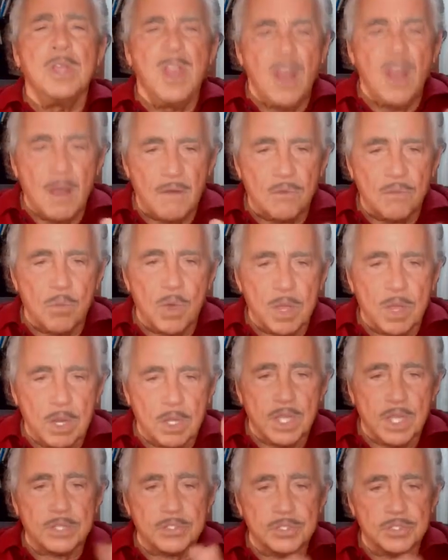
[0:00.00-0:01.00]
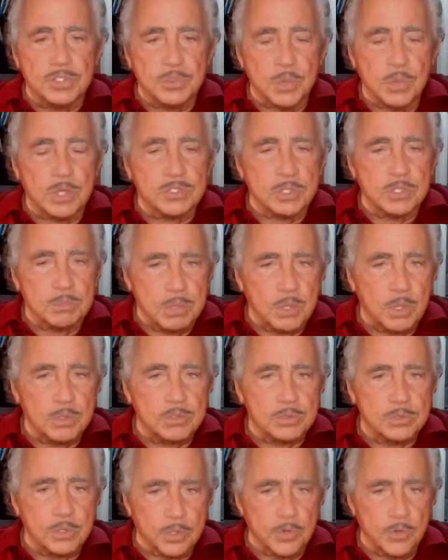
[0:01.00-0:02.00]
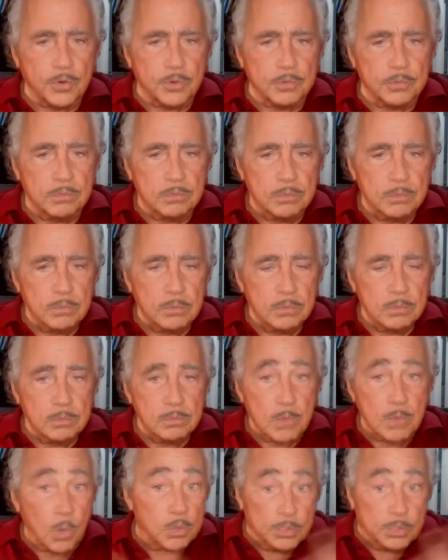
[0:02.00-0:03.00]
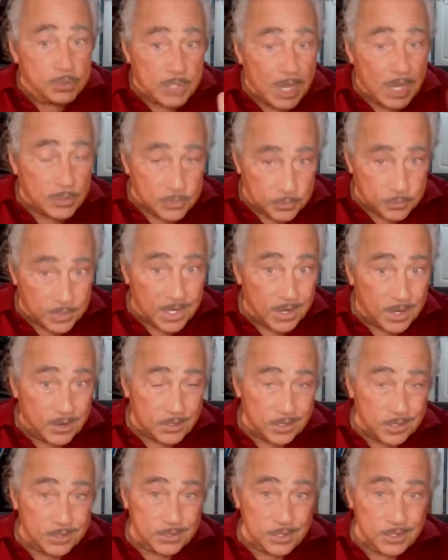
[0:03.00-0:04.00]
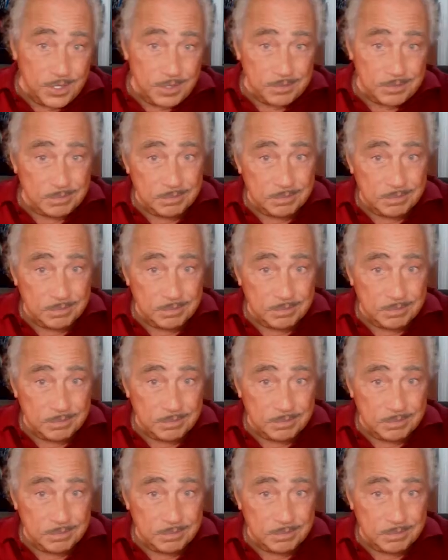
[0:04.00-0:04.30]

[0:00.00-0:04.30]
of what lessons we're supposed to learn? Only sounds fair, doesn't it?